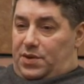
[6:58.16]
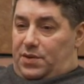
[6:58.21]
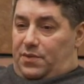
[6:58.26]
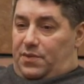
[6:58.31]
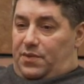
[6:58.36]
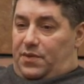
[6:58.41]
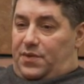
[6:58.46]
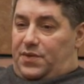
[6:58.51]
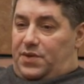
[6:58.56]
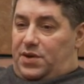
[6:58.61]

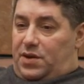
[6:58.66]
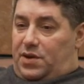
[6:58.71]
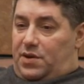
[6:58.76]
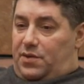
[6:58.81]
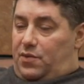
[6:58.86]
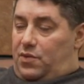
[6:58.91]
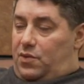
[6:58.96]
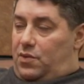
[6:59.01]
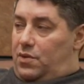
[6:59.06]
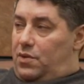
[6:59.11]
who are afraid
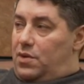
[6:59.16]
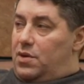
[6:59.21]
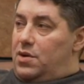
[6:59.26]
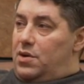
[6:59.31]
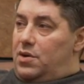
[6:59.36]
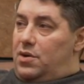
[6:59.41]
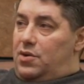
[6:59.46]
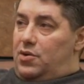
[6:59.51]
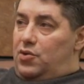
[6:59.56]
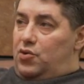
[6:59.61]
for their
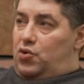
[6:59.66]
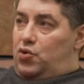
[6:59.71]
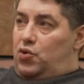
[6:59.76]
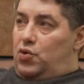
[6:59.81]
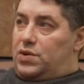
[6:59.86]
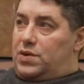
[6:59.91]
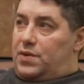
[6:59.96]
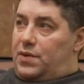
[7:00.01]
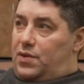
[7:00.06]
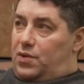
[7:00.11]
life,
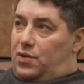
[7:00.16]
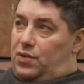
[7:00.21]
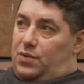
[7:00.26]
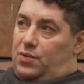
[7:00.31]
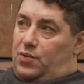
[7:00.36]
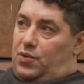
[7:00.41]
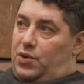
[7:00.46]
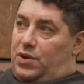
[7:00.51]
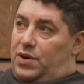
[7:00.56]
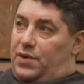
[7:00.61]

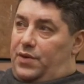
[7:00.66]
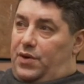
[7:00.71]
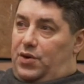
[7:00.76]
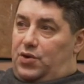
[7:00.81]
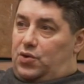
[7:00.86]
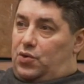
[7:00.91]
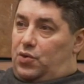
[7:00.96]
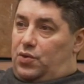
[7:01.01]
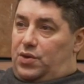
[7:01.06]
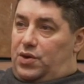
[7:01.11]
they
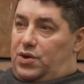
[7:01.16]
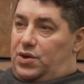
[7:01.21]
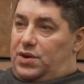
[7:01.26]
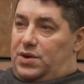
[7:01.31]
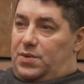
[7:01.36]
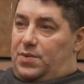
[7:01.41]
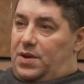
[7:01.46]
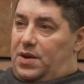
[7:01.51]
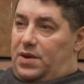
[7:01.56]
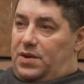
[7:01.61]
really
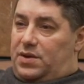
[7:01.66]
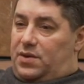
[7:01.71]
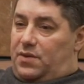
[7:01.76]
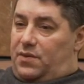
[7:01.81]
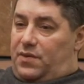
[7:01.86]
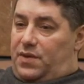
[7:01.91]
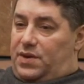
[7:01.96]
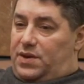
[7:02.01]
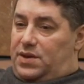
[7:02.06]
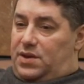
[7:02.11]
love
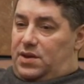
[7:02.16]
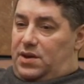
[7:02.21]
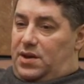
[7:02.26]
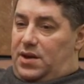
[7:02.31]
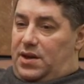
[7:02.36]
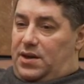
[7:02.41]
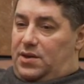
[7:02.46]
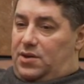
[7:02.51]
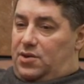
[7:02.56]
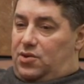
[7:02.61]
themselves.
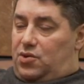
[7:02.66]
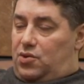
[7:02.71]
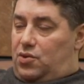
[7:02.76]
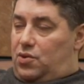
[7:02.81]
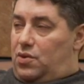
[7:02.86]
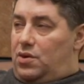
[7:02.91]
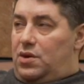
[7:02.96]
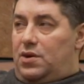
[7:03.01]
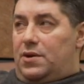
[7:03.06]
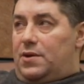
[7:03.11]
And when
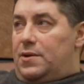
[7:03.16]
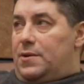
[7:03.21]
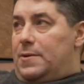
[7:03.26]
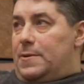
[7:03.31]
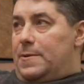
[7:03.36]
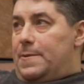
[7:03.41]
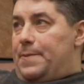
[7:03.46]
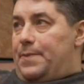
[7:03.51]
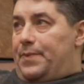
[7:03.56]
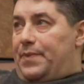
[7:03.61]
you
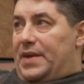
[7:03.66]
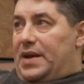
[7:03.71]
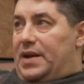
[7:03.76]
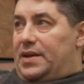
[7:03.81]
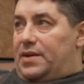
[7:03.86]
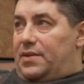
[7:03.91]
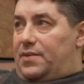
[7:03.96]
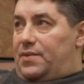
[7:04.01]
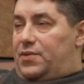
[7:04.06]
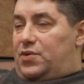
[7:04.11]

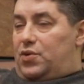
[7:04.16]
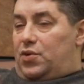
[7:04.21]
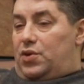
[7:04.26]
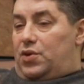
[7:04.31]
offend his